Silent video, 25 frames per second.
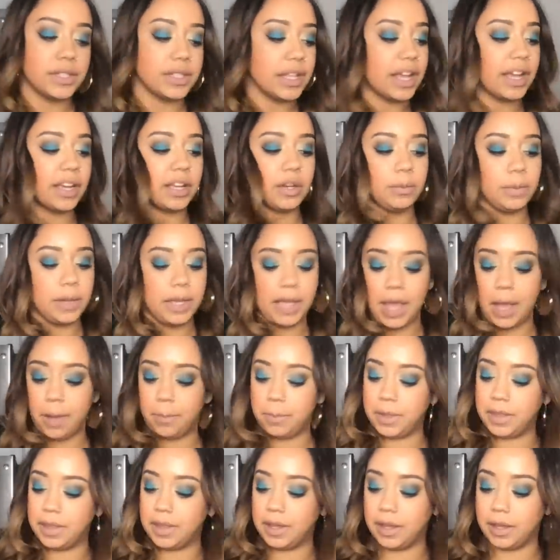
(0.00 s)
not going to be
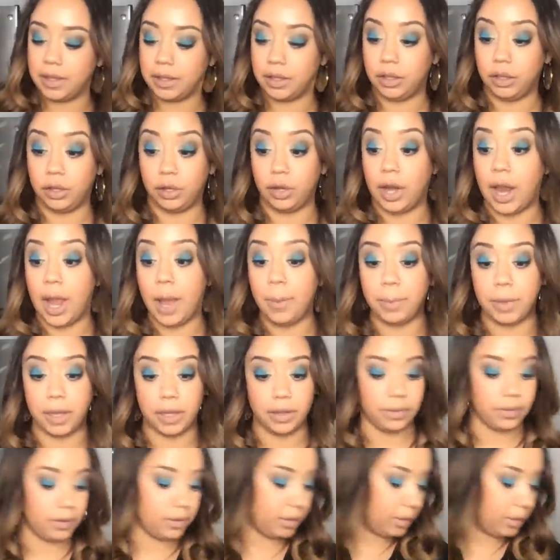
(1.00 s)
happy that you're happy.